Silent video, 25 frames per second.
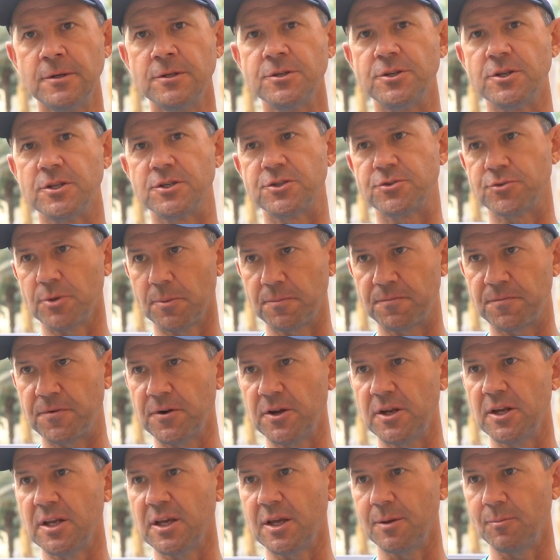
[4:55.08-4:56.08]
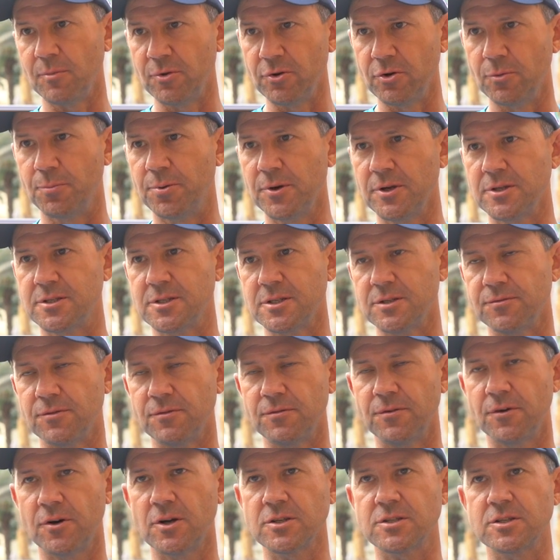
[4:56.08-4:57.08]
just drip feeding him little pieces of
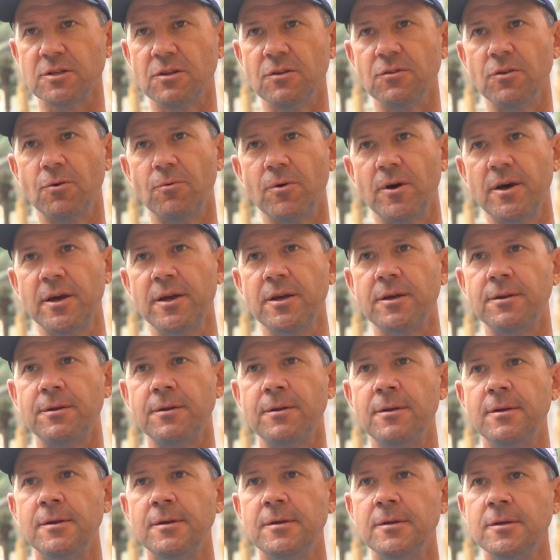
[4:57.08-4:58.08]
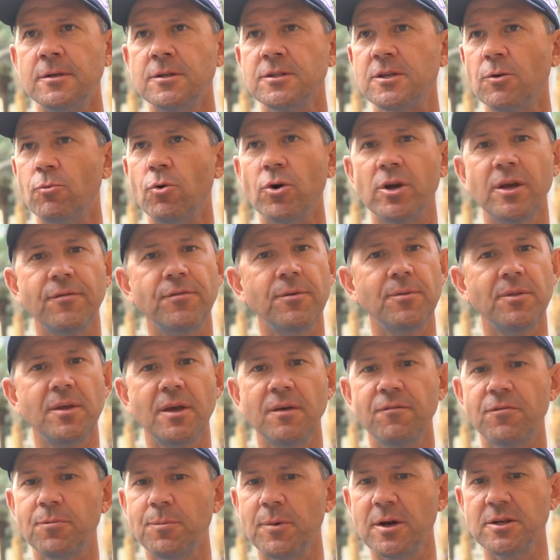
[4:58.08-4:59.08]
advice along the way, and So we'll give him the
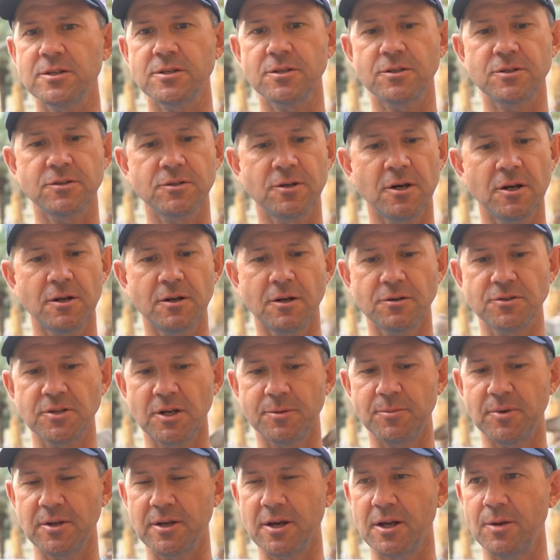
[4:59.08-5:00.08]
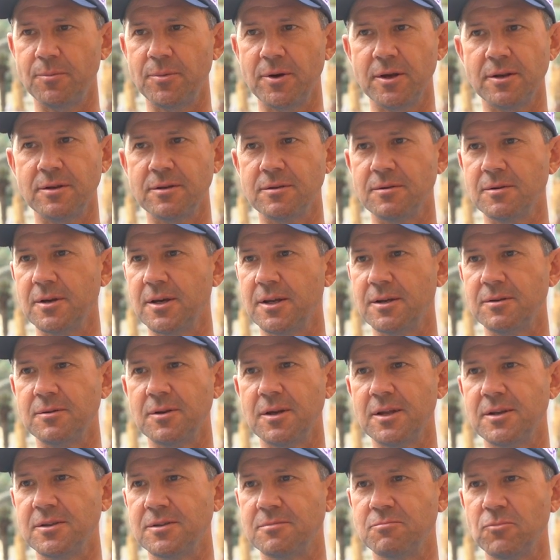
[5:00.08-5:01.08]
information tonight. I'll tell him to go to bed
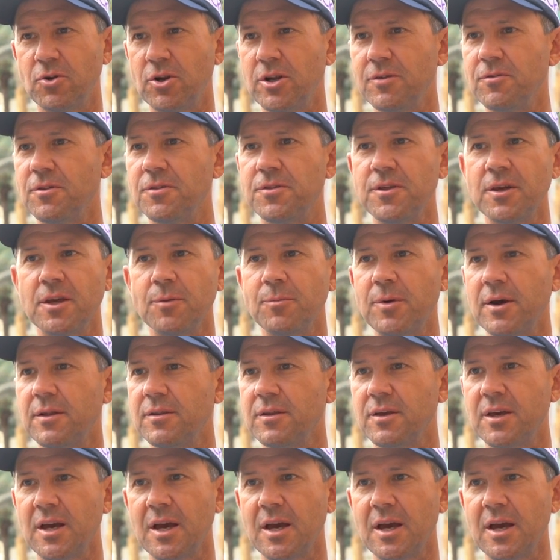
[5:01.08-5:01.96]
and not even think about the